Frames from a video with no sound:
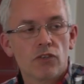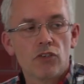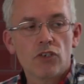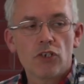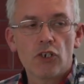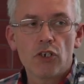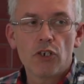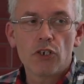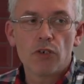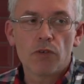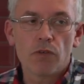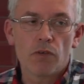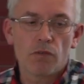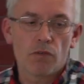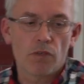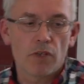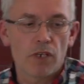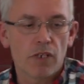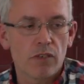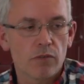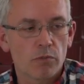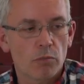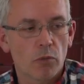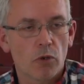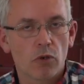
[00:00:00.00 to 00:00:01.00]
2 of
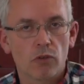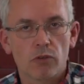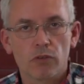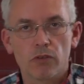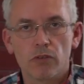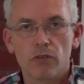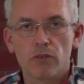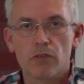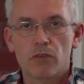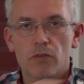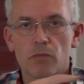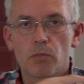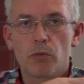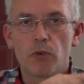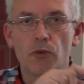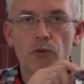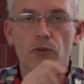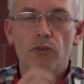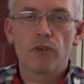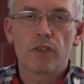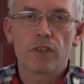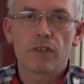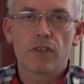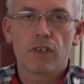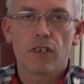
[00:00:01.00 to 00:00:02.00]
these bottles,
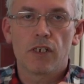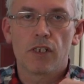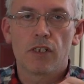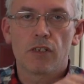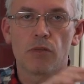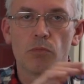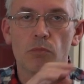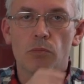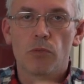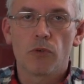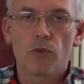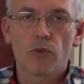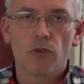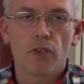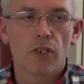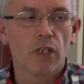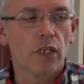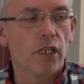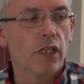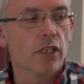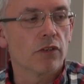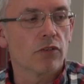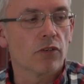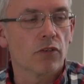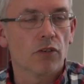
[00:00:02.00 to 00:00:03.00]
pour it in, put the
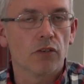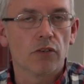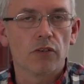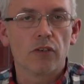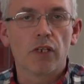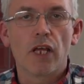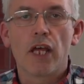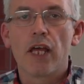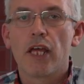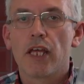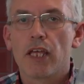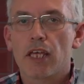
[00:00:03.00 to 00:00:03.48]
lid on,